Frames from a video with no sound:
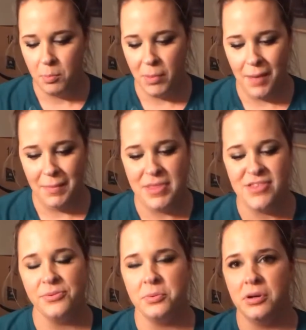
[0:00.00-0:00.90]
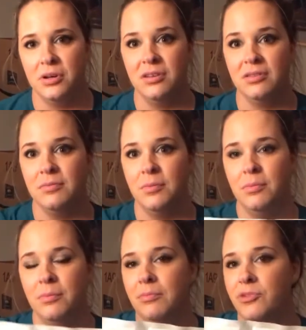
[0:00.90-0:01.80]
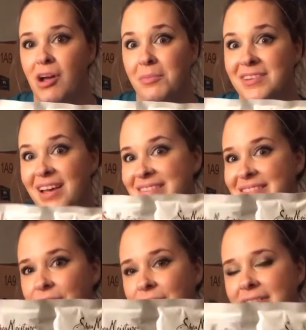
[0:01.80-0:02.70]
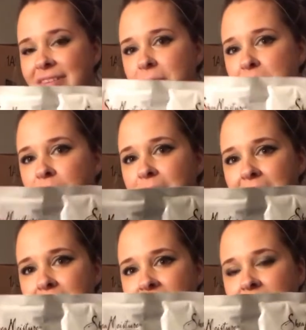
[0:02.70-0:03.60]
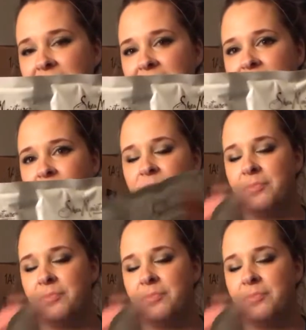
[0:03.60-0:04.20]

but maybe this will dramatize the curls a little bit more maybe. I don't know.